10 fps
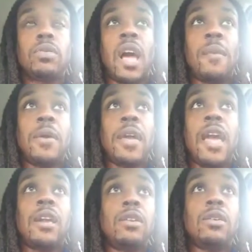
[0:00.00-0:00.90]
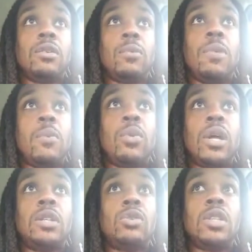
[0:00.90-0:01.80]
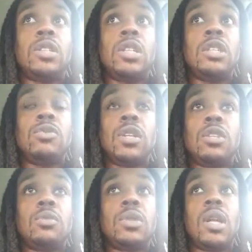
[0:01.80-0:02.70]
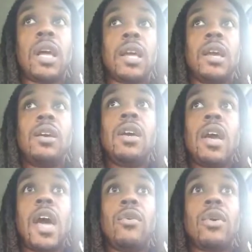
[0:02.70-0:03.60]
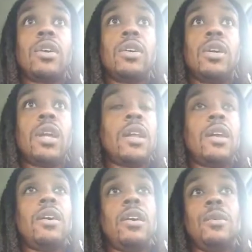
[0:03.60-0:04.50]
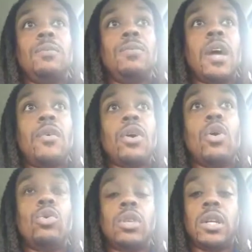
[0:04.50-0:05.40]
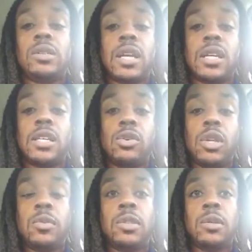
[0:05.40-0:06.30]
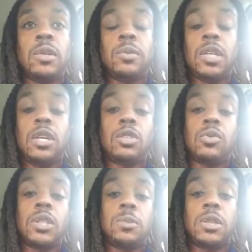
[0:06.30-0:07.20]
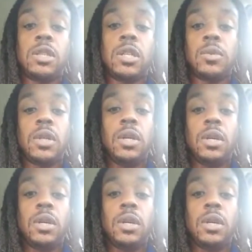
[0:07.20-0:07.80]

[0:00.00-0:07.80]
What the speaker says: I be hating the people that do these to these victims, like Eric Holder that killed Nipsey Hussle, rest in peace, Nip.